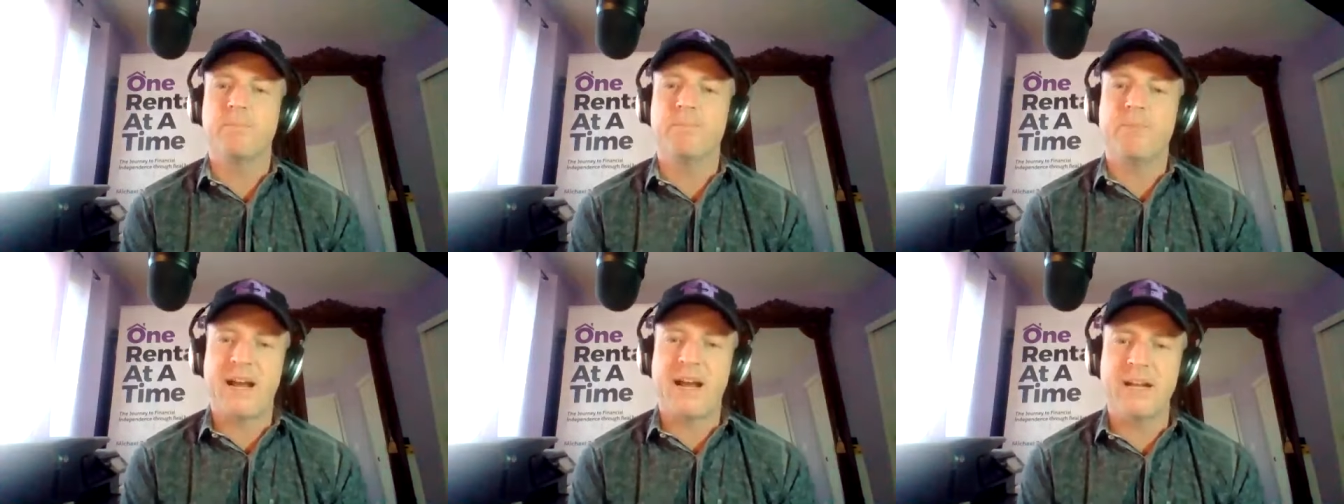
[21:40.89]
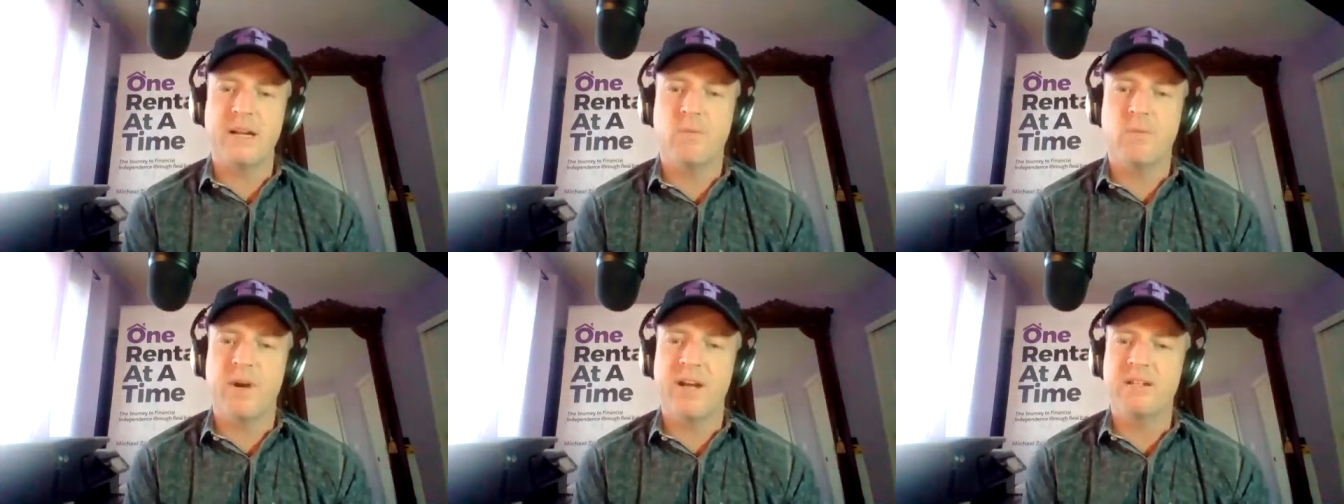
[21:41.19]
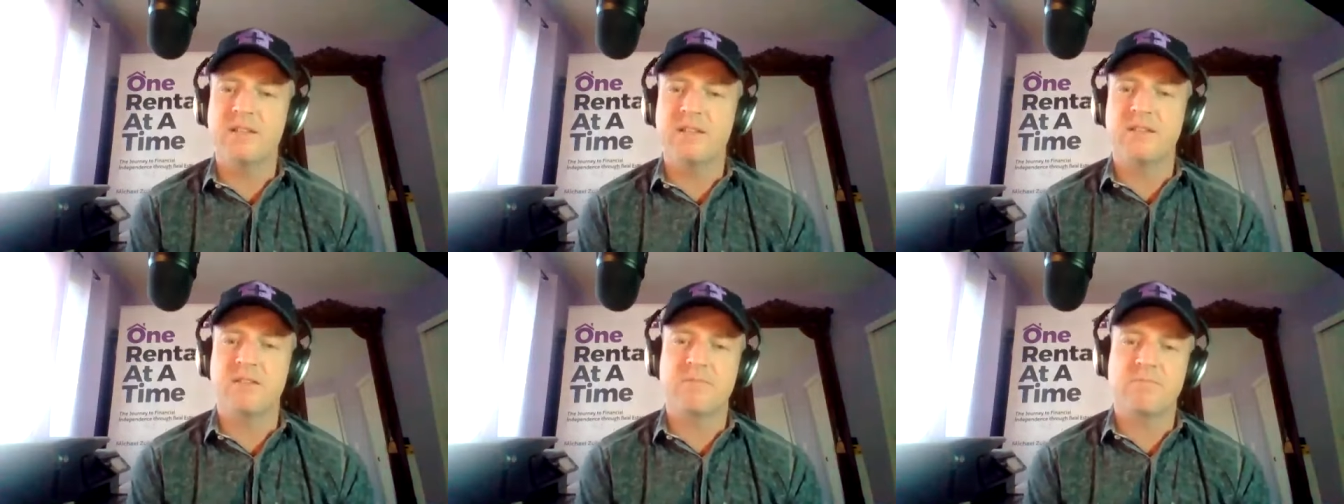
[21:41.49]
Biden
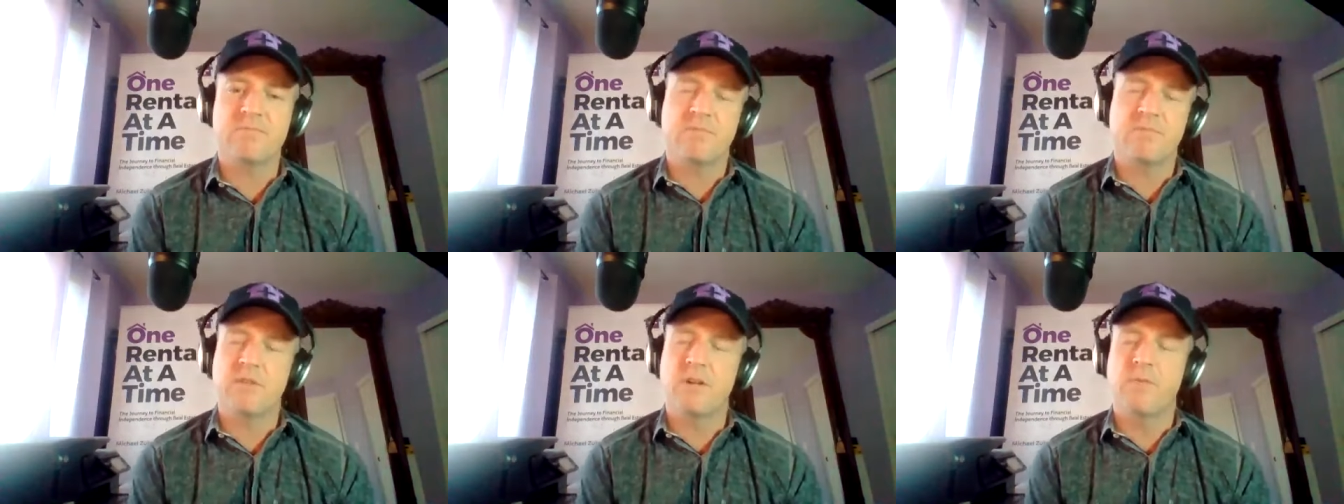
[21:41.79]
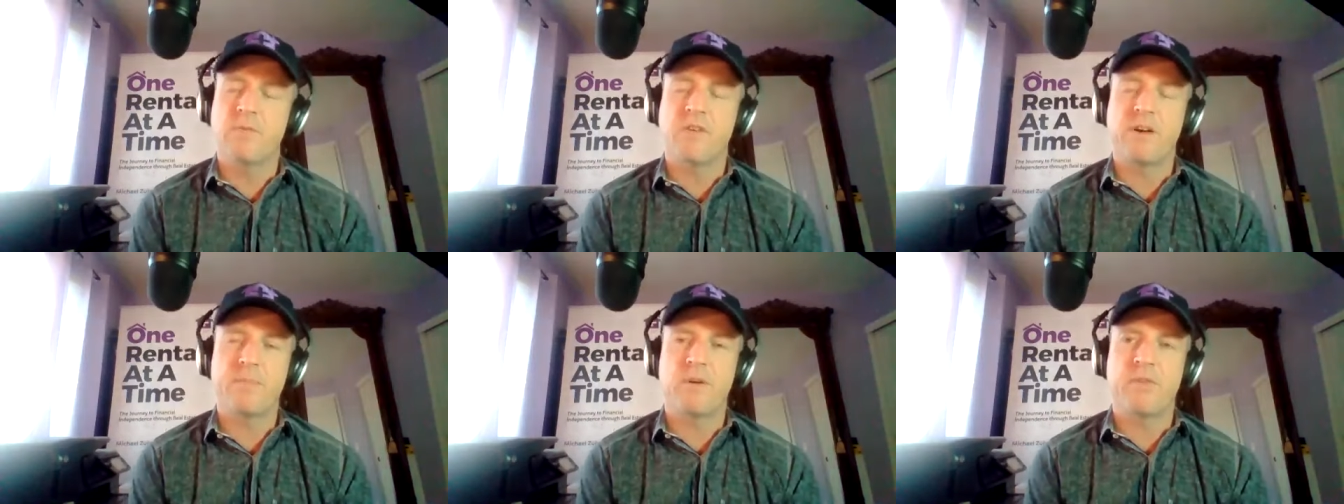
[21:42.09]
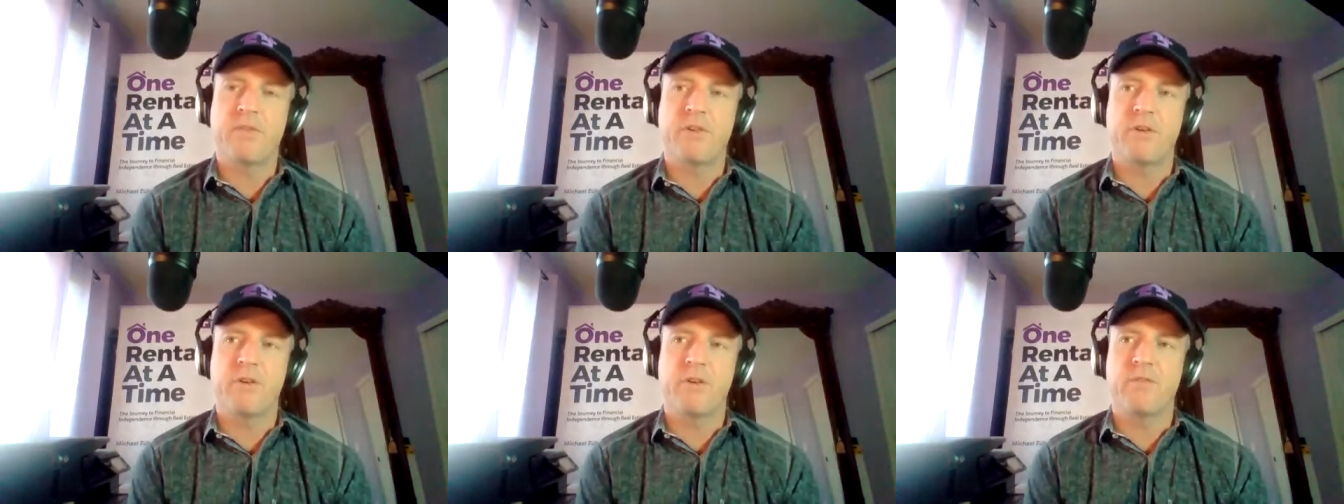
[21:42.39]
wins November
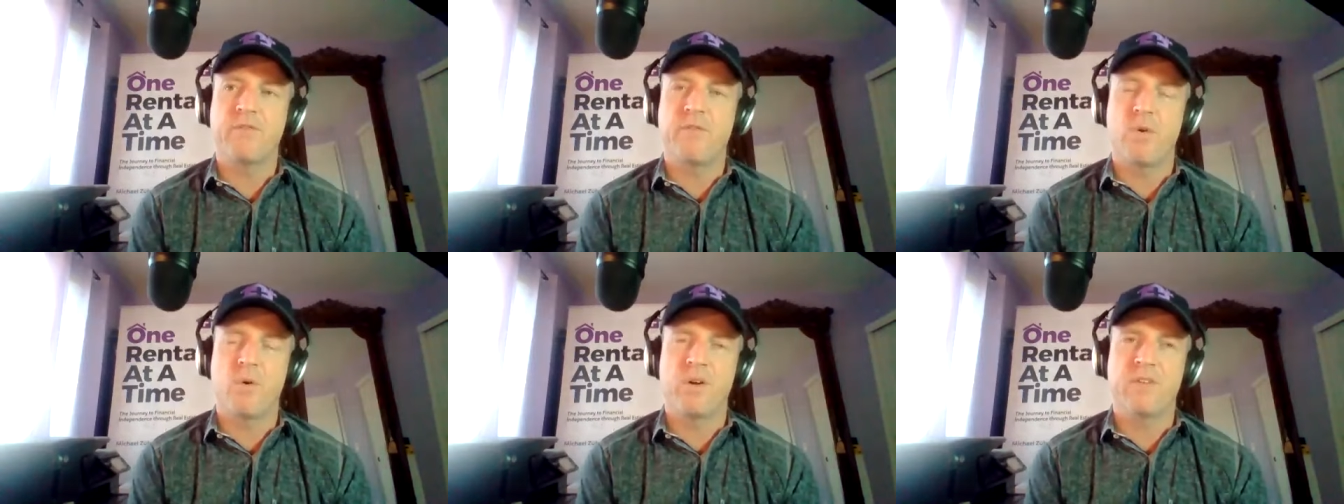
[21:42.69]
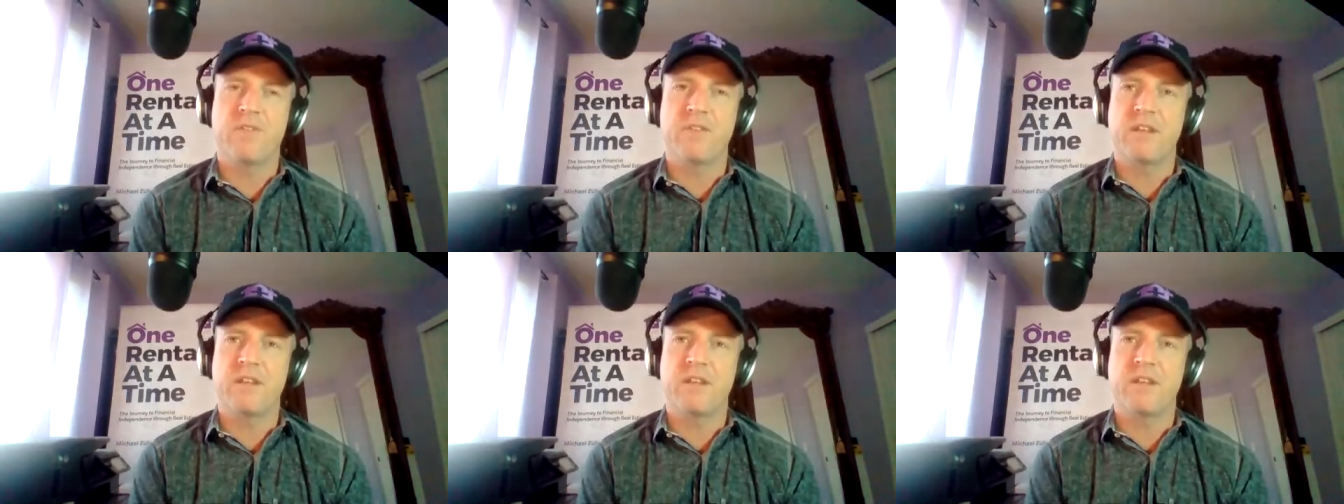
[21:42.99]
3rd or 4th,